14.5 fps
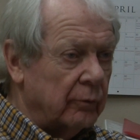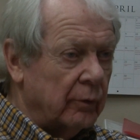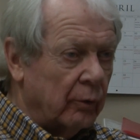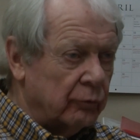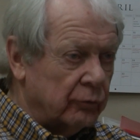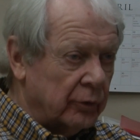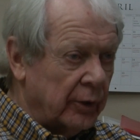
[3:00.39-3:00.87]

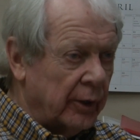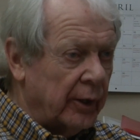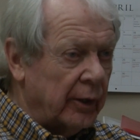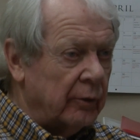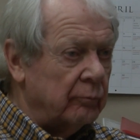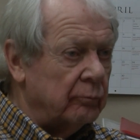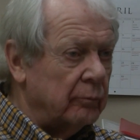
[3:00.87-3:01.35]
knows the
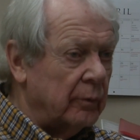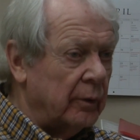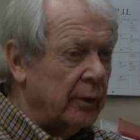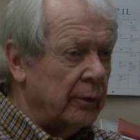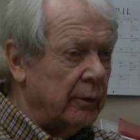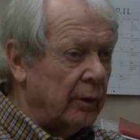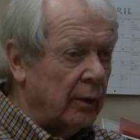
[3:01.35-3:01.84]
game,
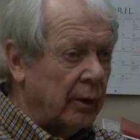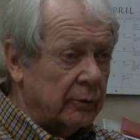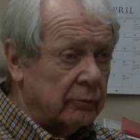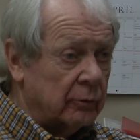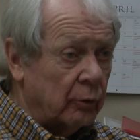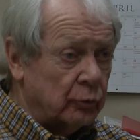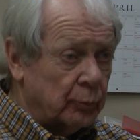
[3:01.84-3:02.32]
and like
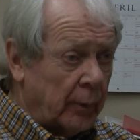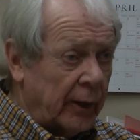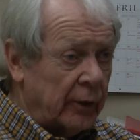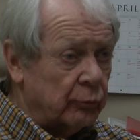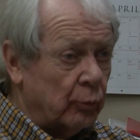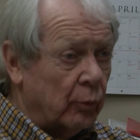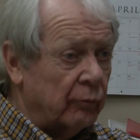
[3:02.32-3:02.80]
Coach
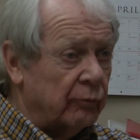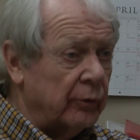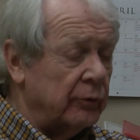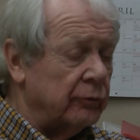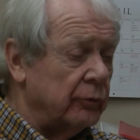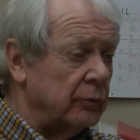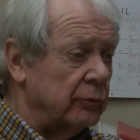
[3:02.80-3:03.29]
Pascal, for
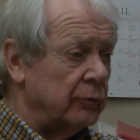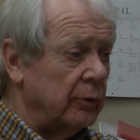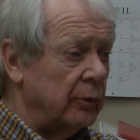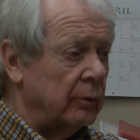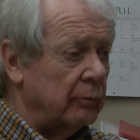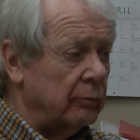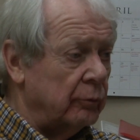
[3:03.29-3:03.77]
instance,
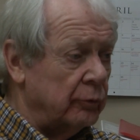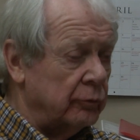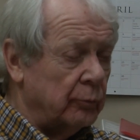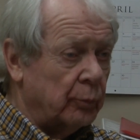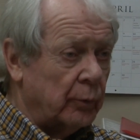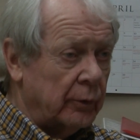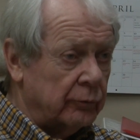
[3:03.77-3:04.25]
who's
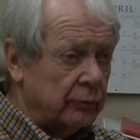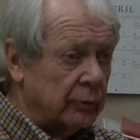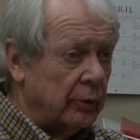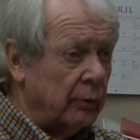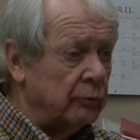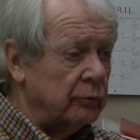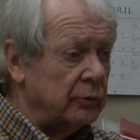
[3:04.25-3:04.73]
the present
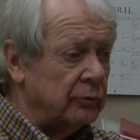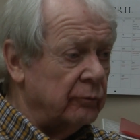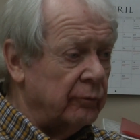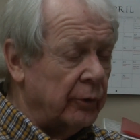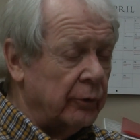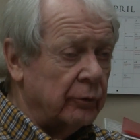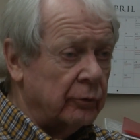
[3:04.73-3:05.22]
coach. He's a
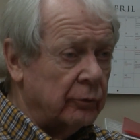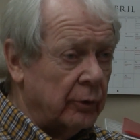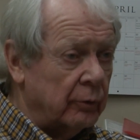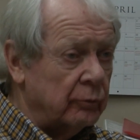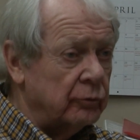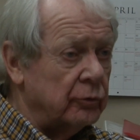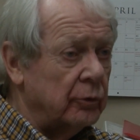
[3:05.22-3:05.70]
very good
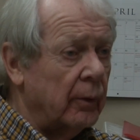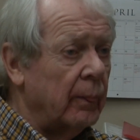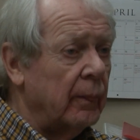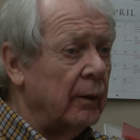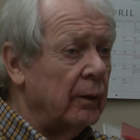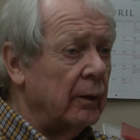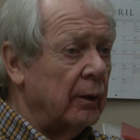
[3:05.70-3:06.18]
coach.
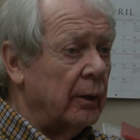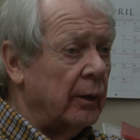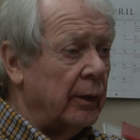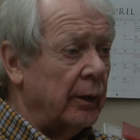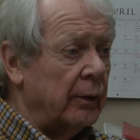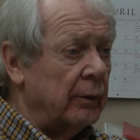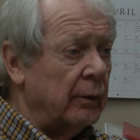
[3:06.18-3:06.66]

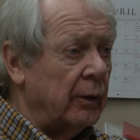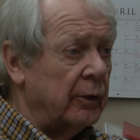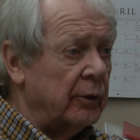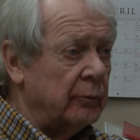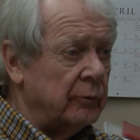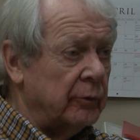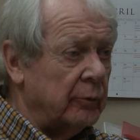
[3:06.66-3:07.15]
And
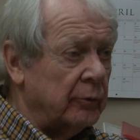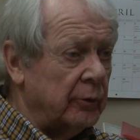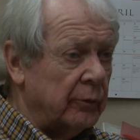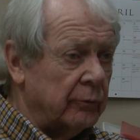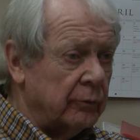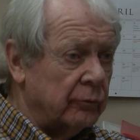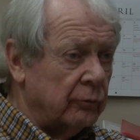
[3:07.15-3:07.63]
he can
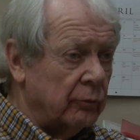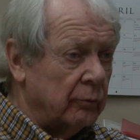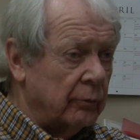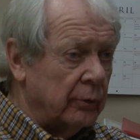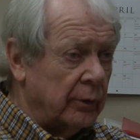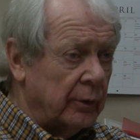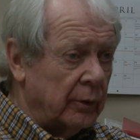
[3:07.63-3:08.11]
get
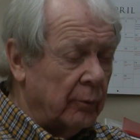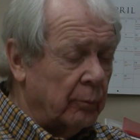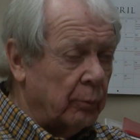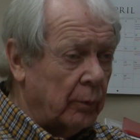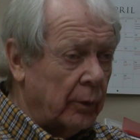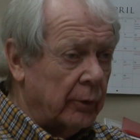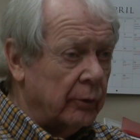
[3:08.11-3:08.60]
the
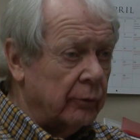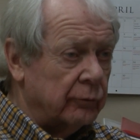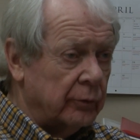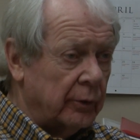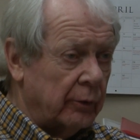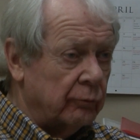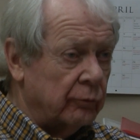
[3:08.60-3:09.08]
players
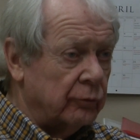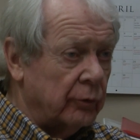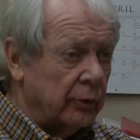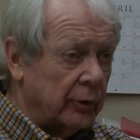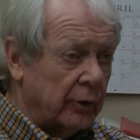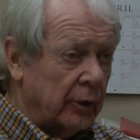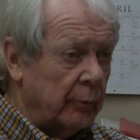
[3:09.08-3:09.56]

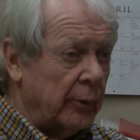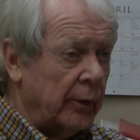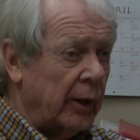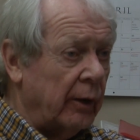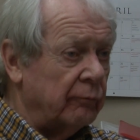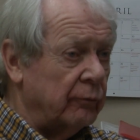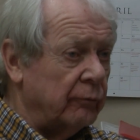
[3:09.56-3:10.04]
interested in coming
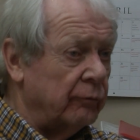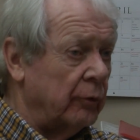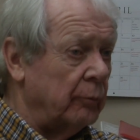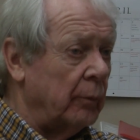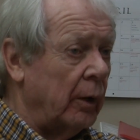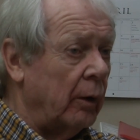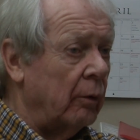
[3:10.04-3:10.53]
out for
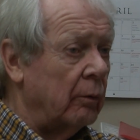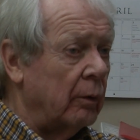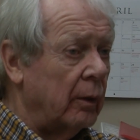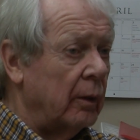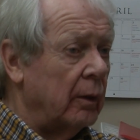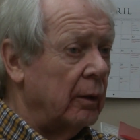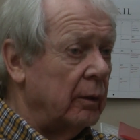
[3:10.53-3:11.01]
football.
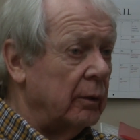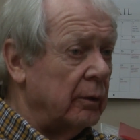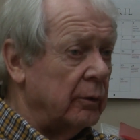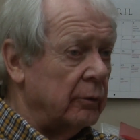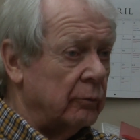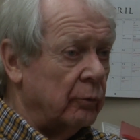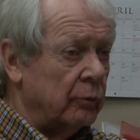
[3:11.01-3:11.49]

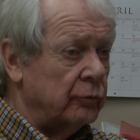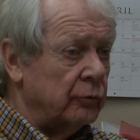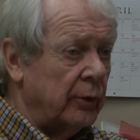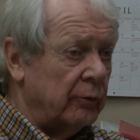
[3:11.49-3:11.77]
And of course,